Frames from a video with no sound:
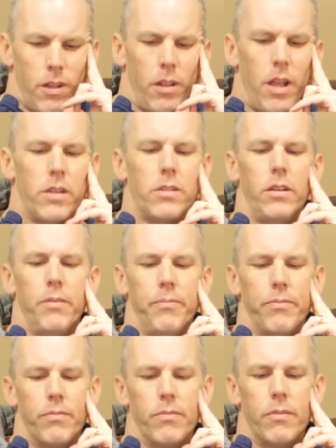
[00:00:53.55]
Alexa,
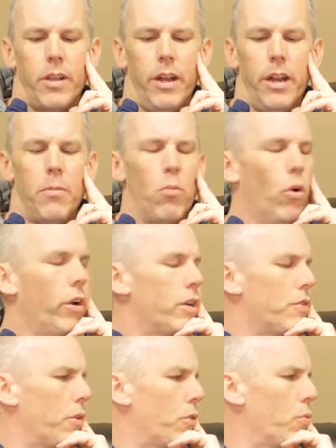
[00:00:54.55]
I need a mortgage for